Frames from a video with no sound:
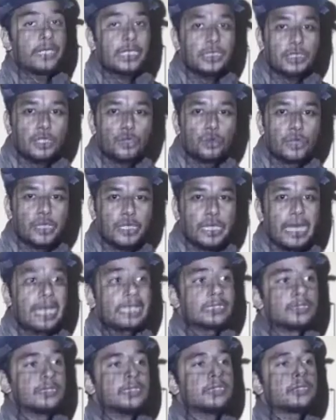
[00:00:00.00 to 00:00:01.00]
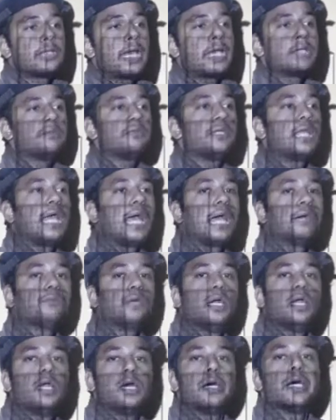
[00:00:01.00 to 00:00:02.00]
slowly as this tank will have
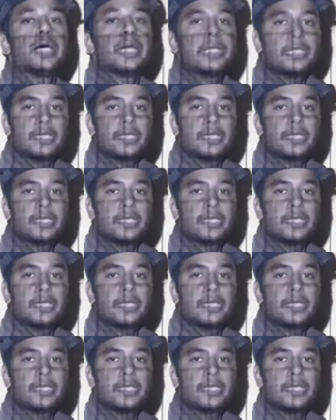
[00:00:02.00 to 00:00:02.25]
a higher